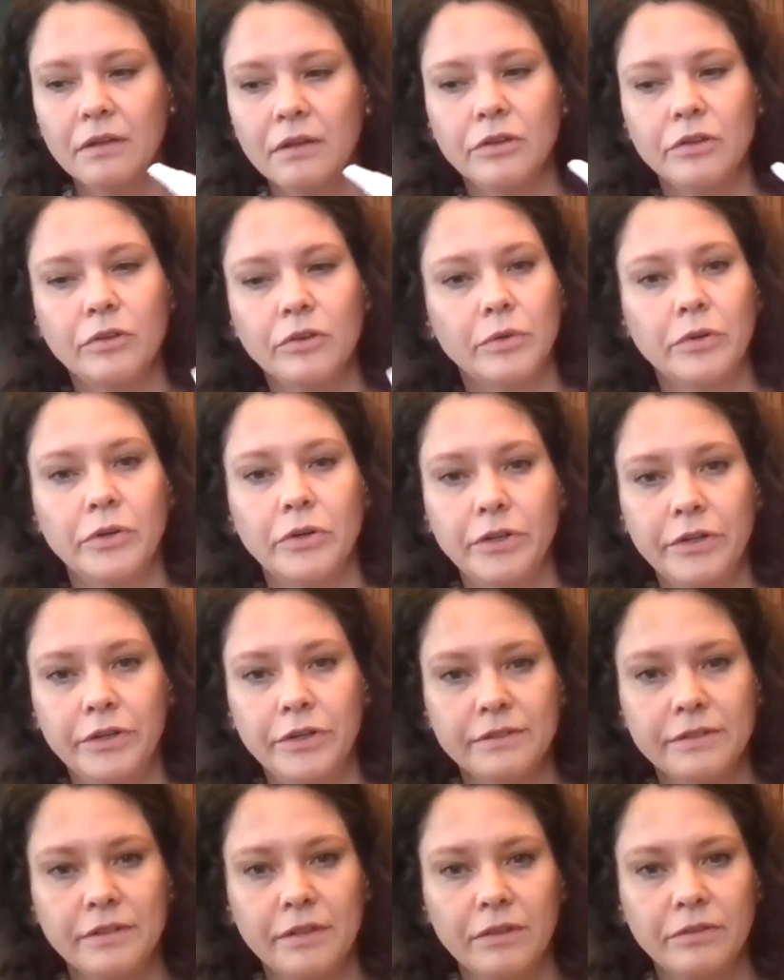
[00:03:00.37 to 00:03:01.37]
You don't want to hurt
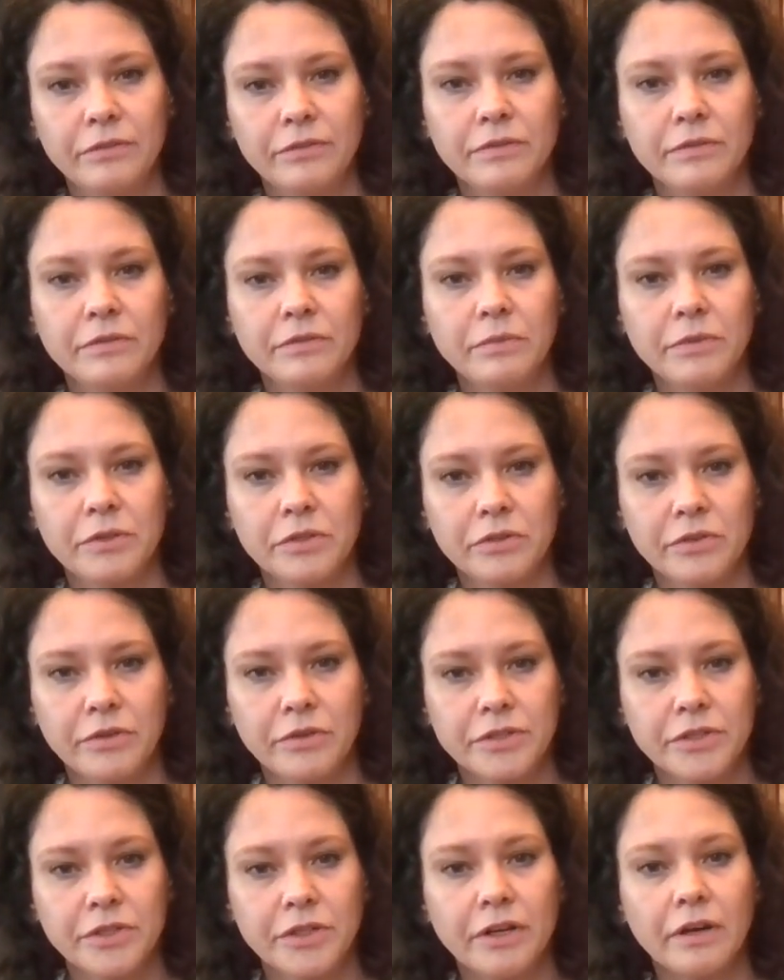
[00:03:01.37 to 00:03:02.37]
yourself. Be sure
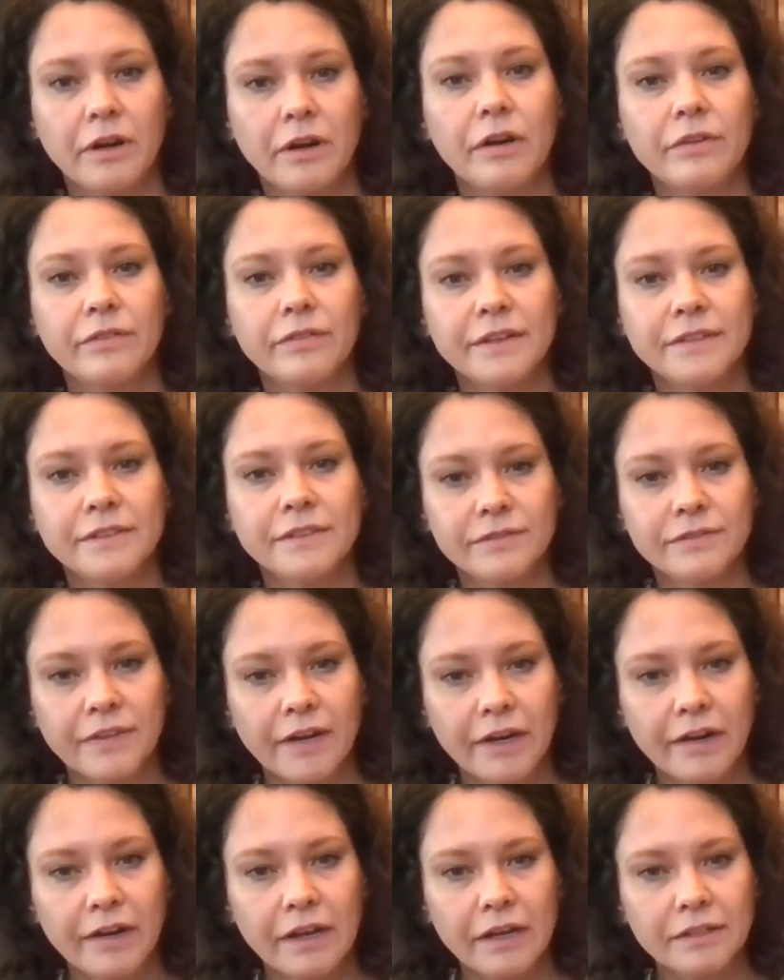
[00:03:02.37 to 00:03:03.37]
to turn it off. It is a
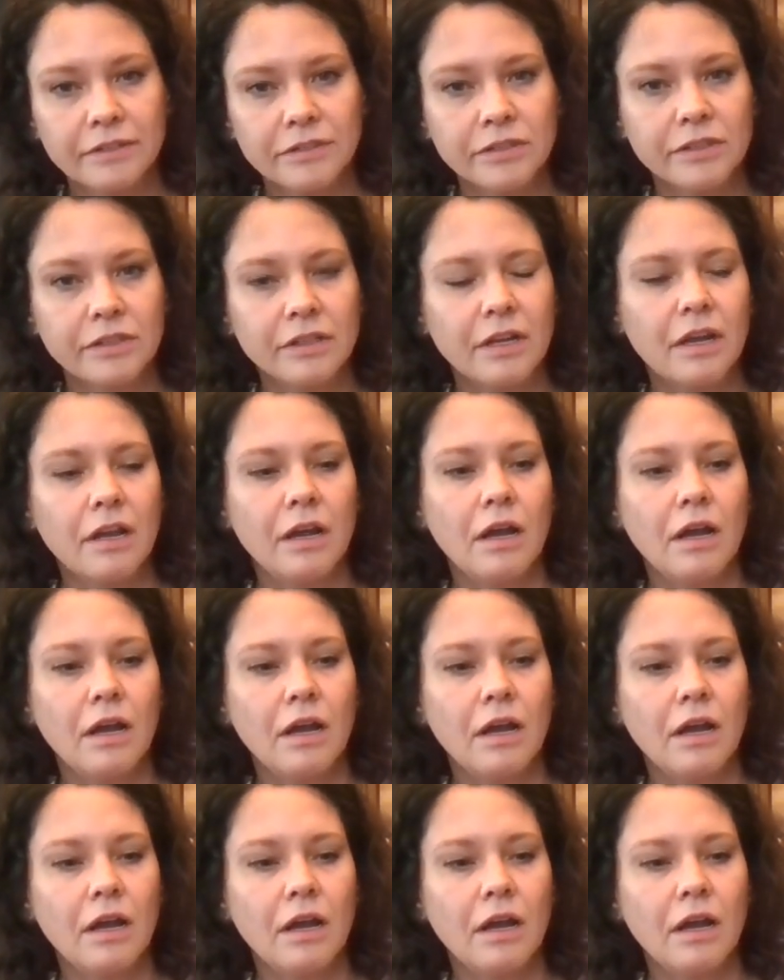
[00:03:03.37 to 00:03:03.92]
fire hazard.